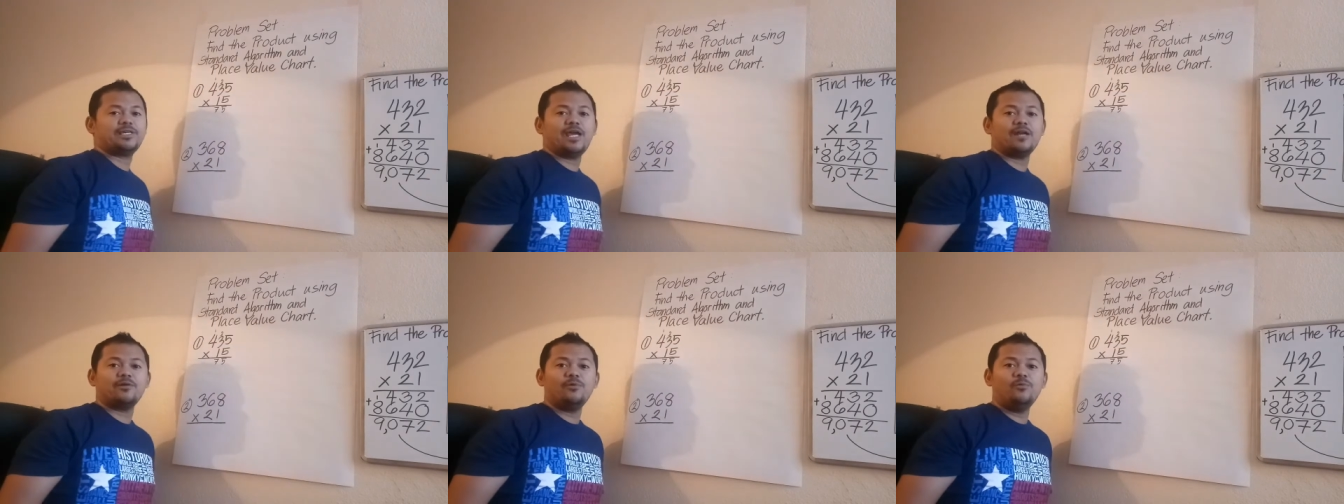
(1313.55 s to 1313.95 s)

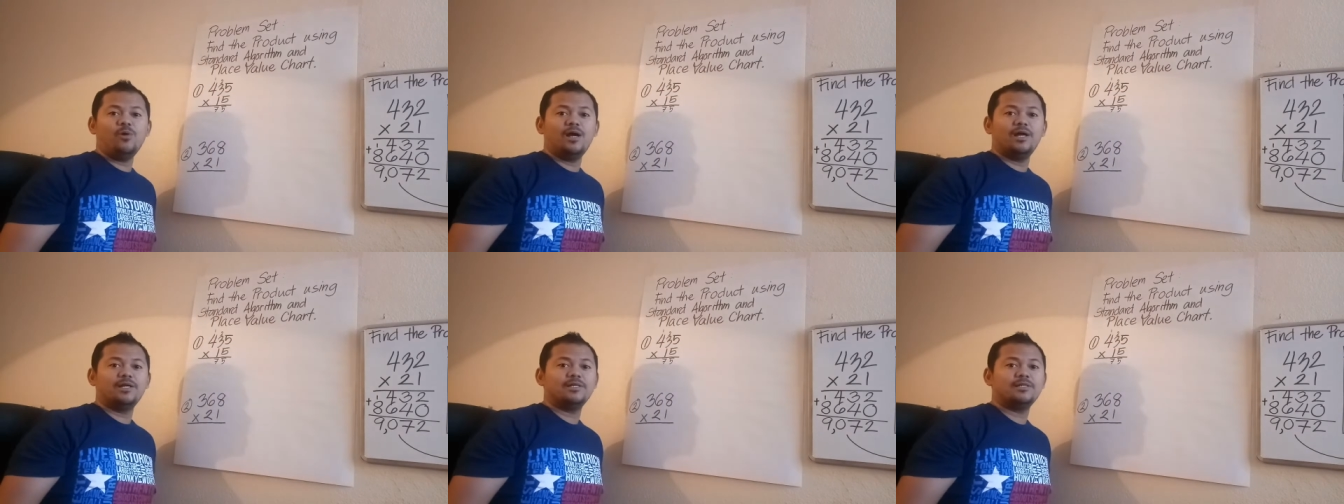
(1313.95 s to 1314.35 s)
Carry
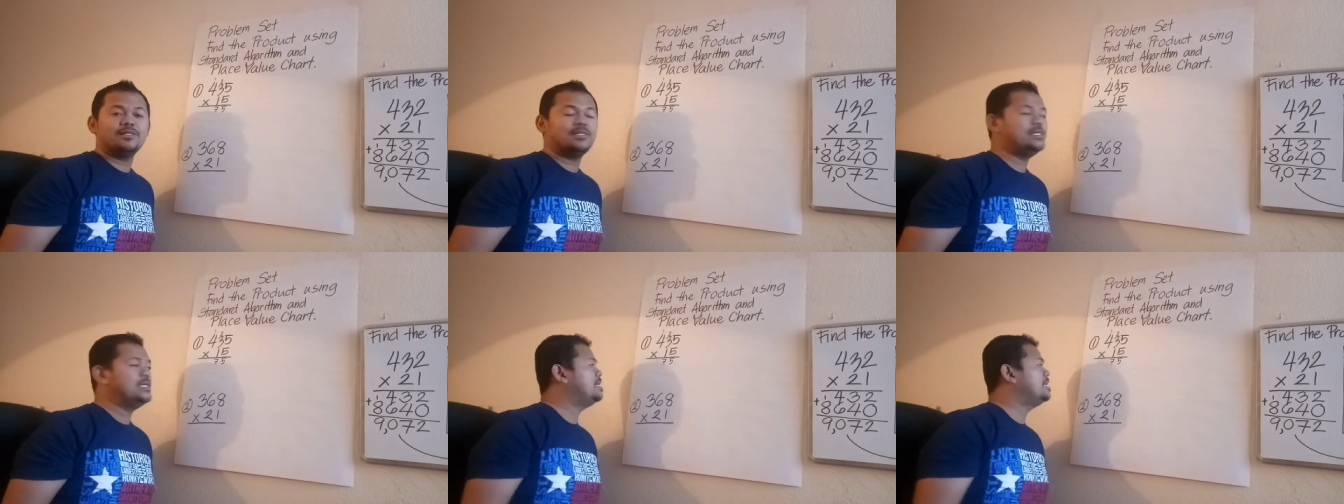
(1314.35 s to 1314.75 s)
1.
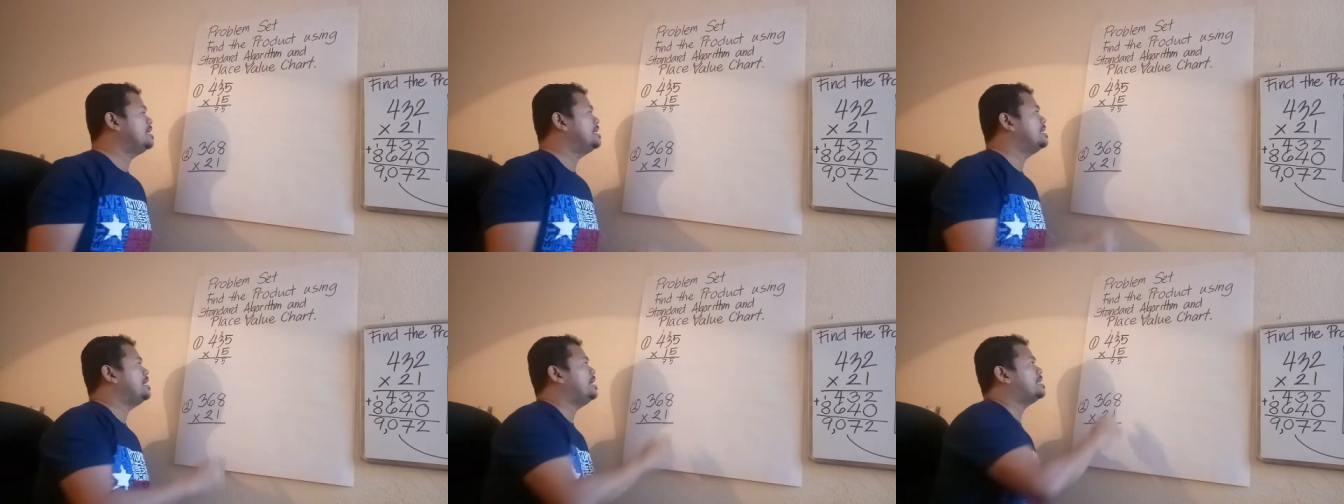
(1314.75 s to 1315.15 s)

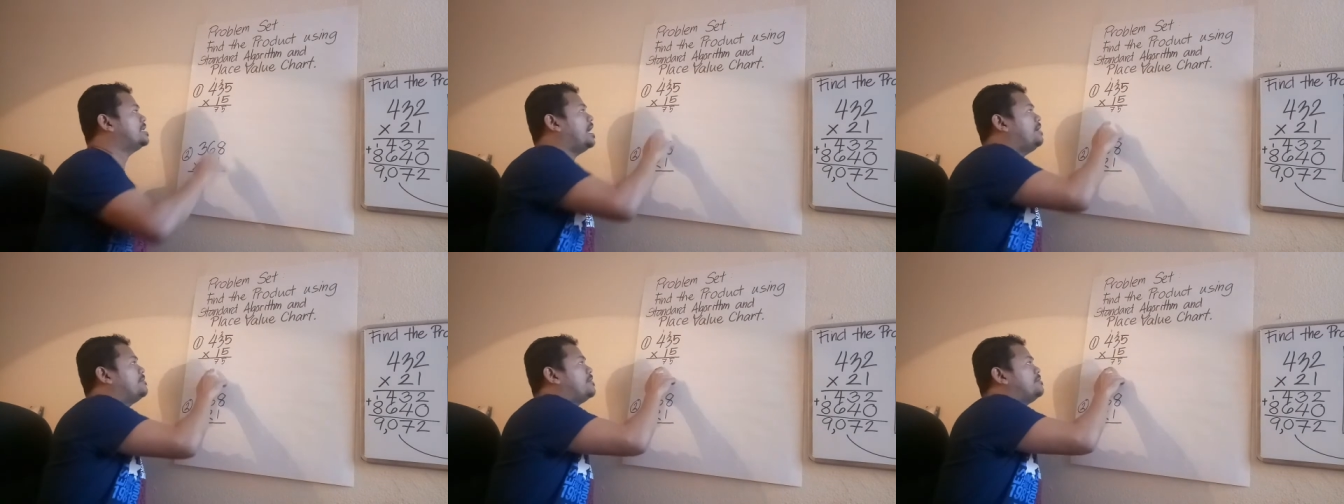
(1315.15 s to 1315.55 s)
It
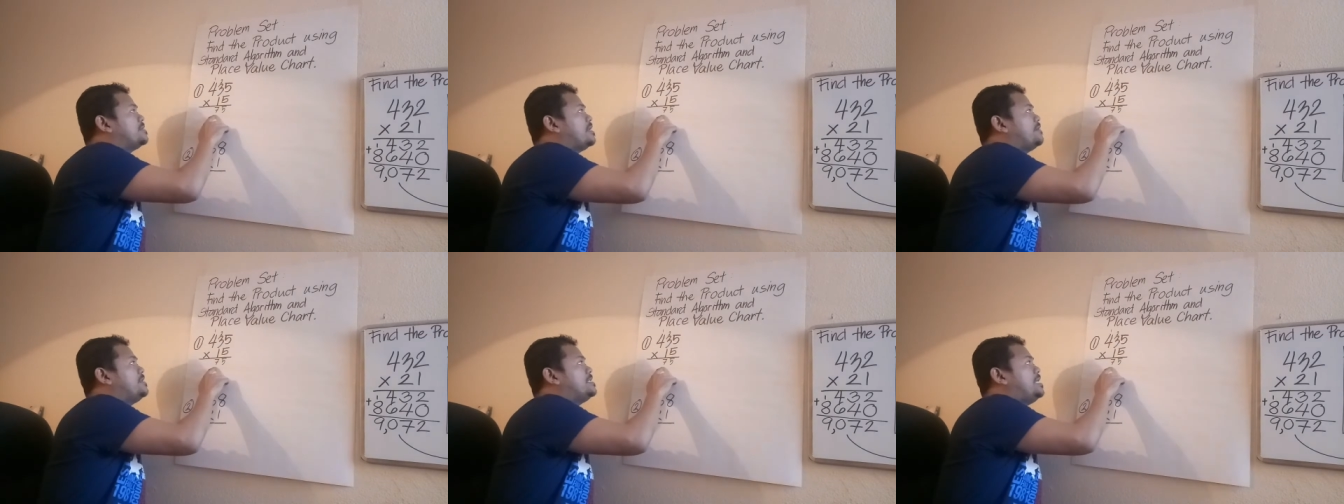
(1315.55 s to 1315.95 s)
came from
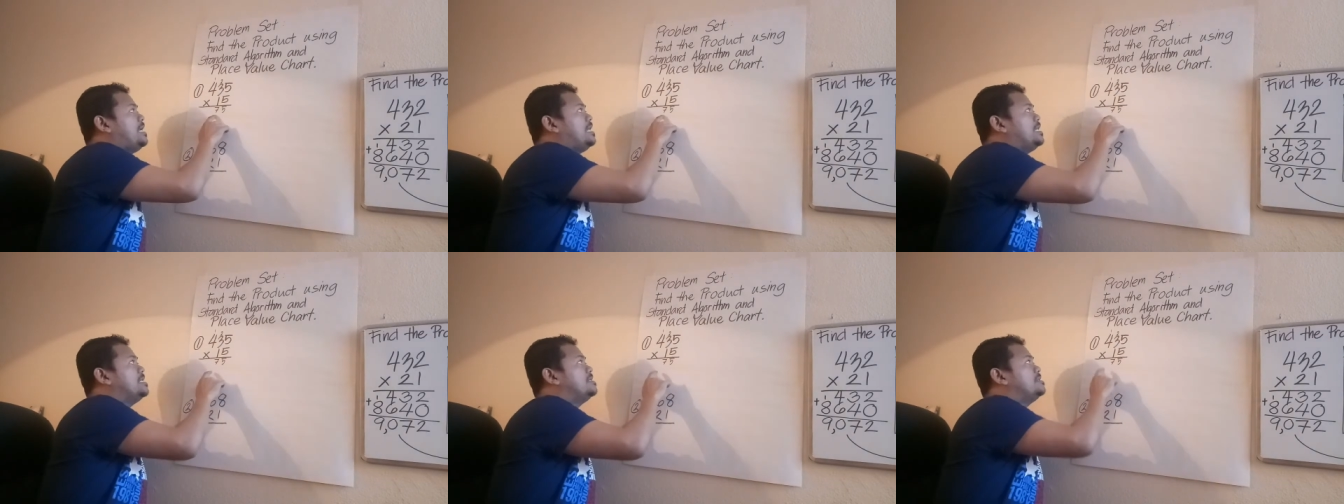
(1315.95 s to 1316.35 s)

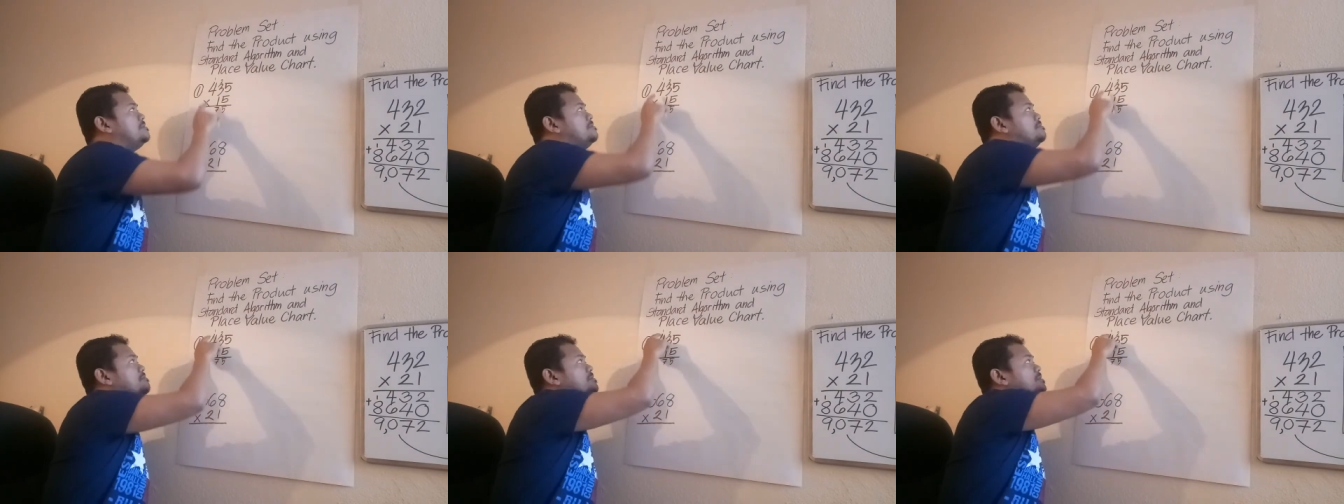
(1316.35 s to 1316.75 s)
17.
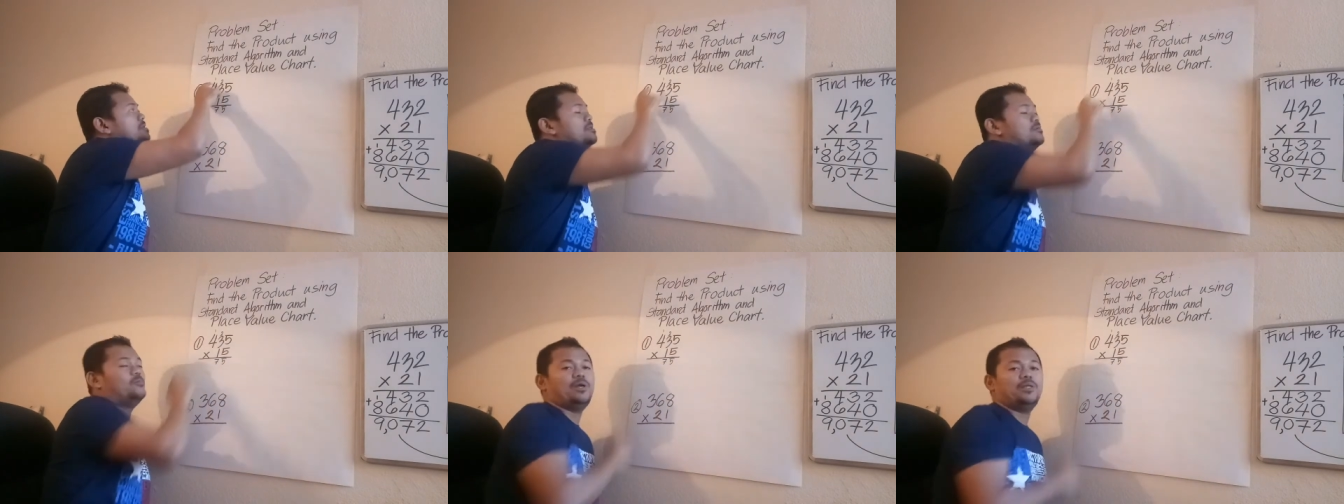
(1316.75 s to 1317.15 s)

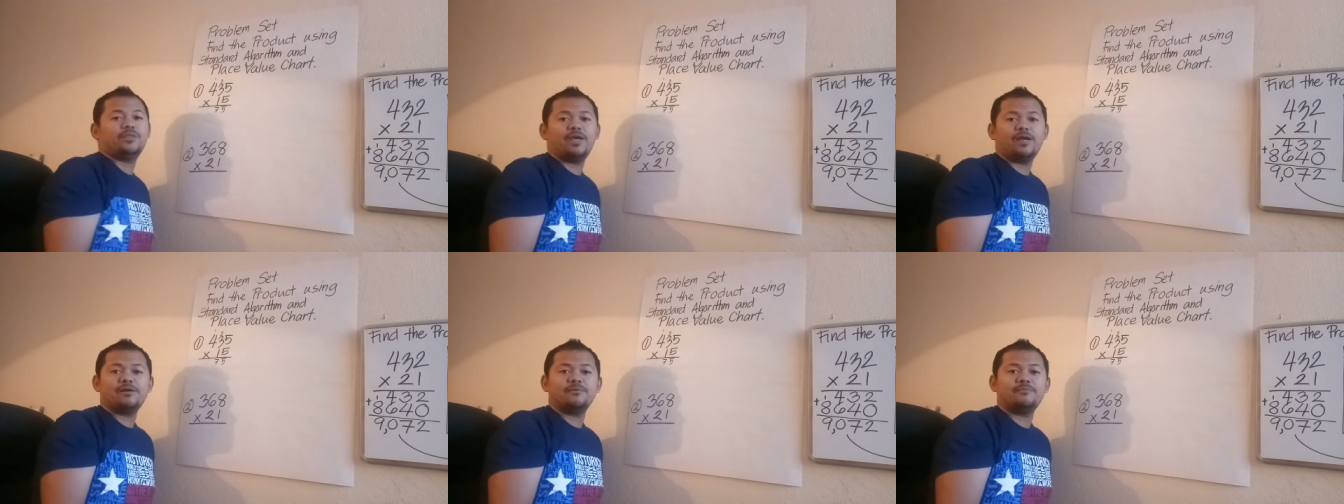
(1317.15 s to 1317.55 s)
1
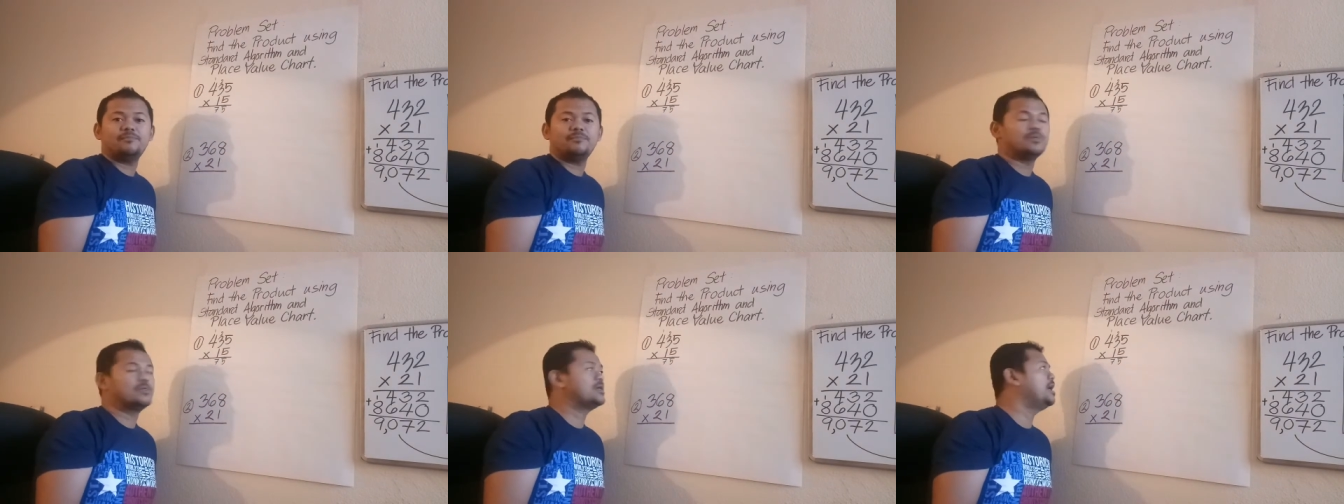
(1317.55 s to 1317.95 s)
there.
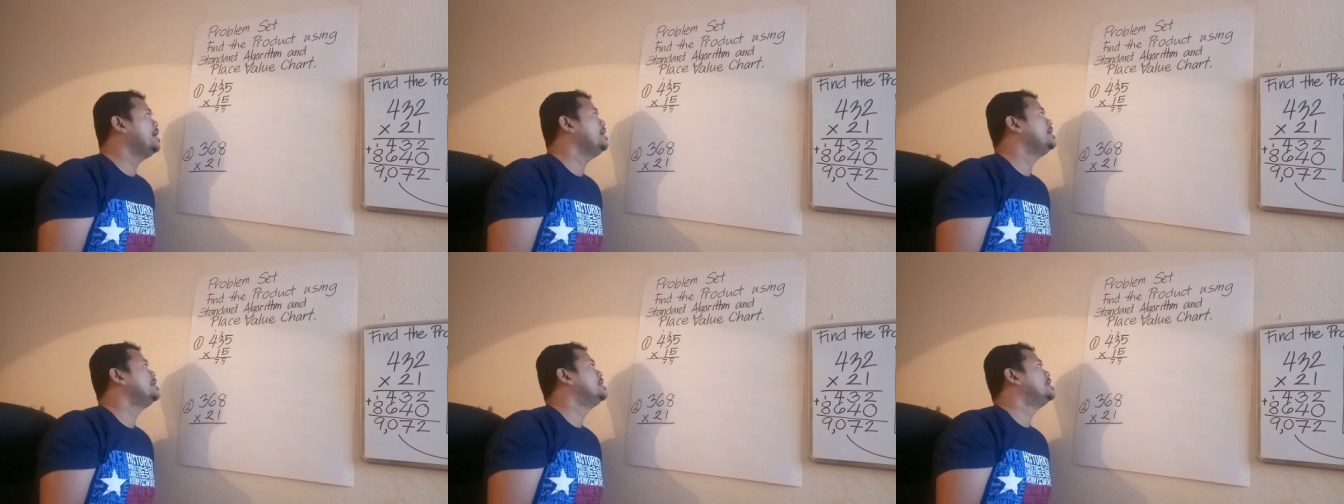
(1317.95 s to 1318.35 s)
Okay?